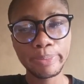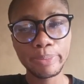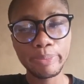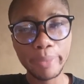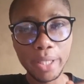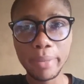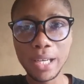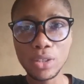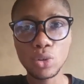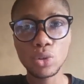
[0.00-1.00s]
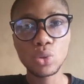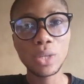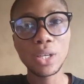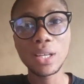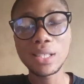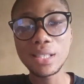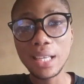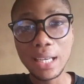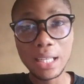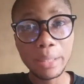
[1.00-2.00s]
minimize costs so that you can stay
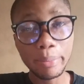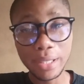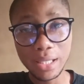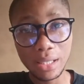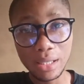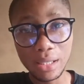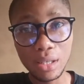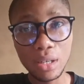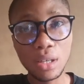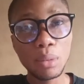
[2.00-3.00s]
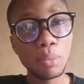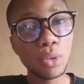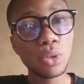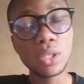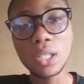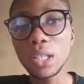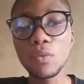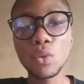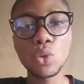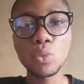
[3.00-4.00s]
in the business, because if
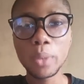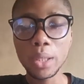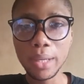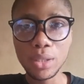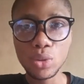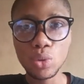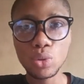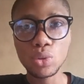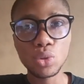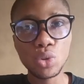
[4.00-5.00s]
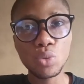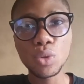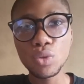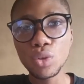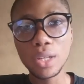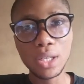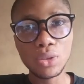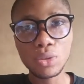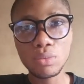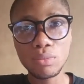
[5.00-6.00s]
you don't minimize costs, you will run
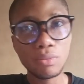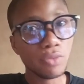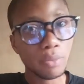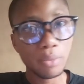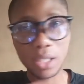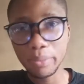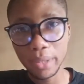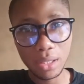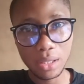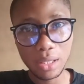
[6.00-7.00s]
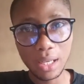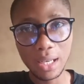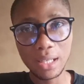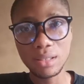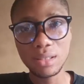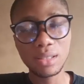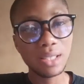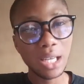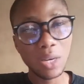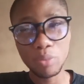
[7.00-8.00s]
out from this business and
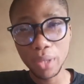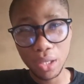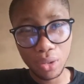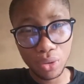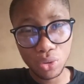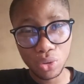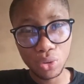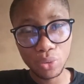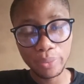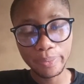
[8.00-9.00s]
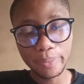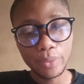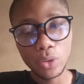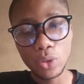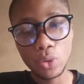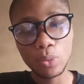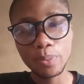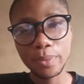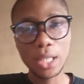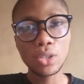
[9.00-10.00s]
that will be a loss to you. So
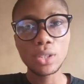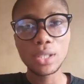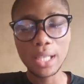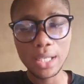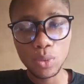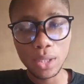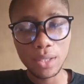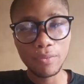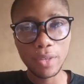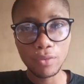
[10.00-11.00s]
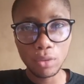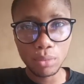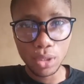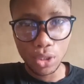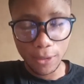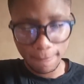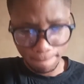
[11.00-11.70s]
let's just start with this feed formulation.